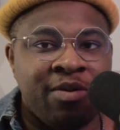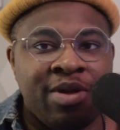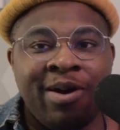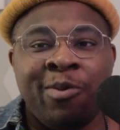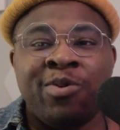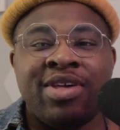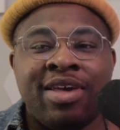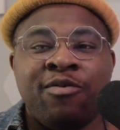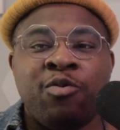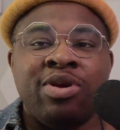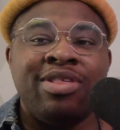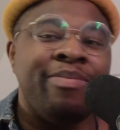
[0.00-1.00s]
I want to give a
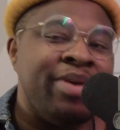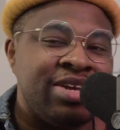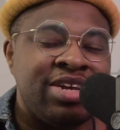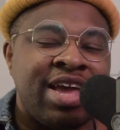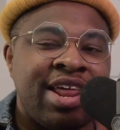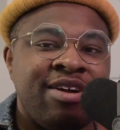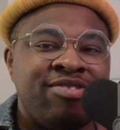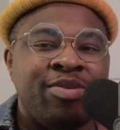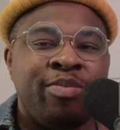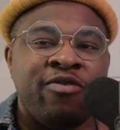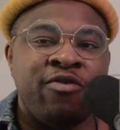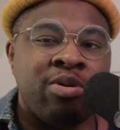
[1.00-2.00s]
really big shout out to
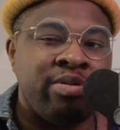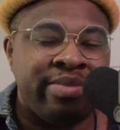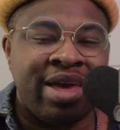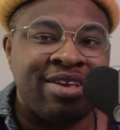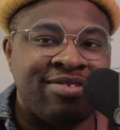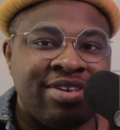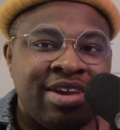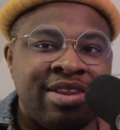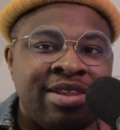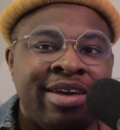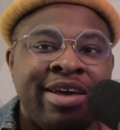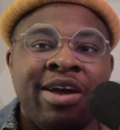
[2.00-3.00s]
Performer Magazine
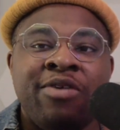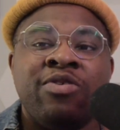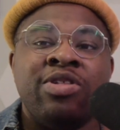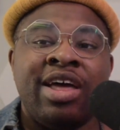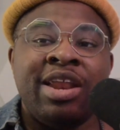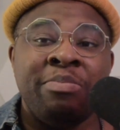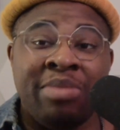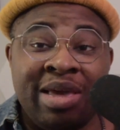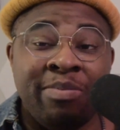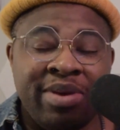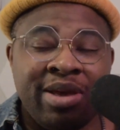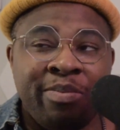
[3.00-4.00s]
for letting me
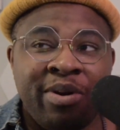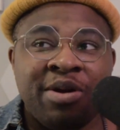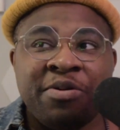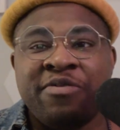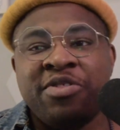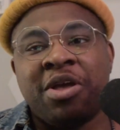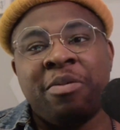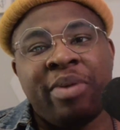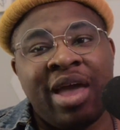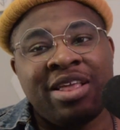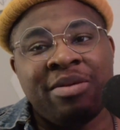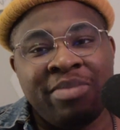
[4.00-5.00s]
be a part of the
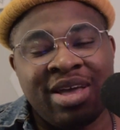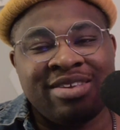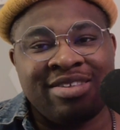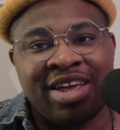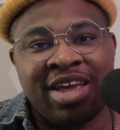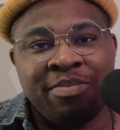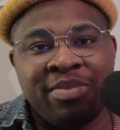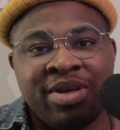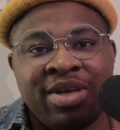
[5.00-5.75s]
companion mixtape.